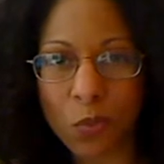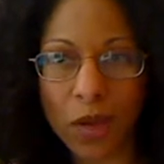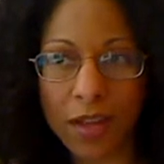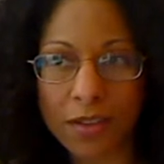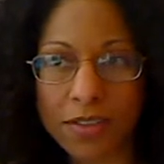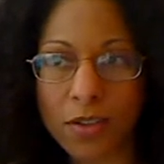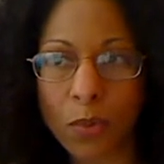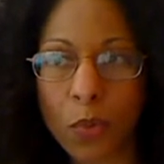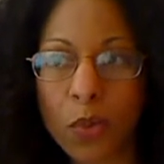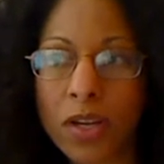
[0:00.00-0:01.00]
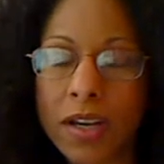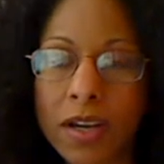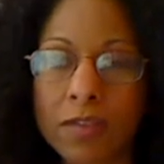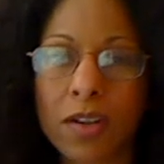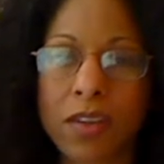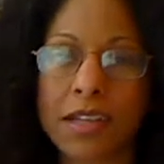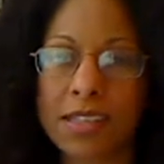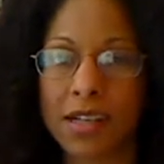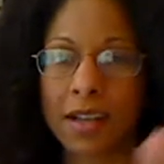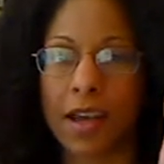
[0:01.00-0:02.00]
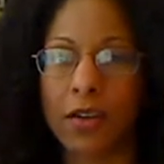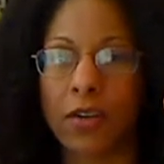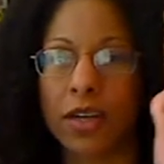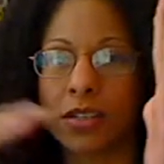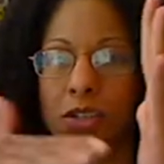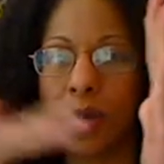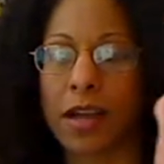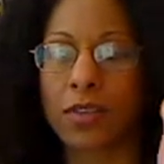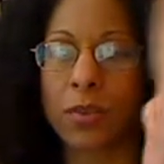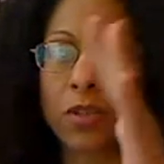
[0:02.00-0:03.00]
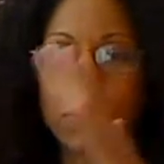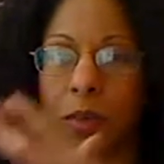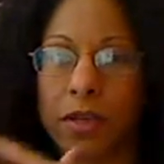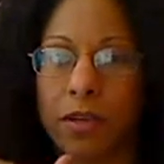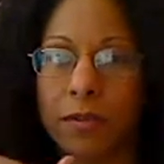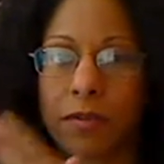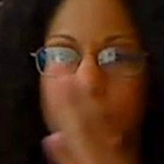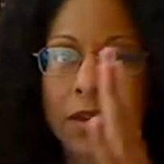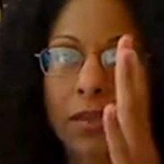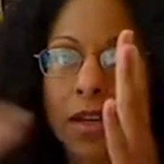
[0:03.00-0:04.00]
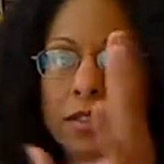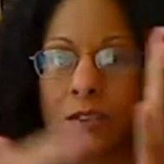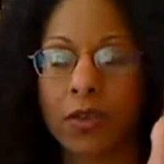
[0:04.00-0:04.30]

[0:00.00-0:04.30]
as well. So, but we're going to cover things that allow you to interact with Twitter, right?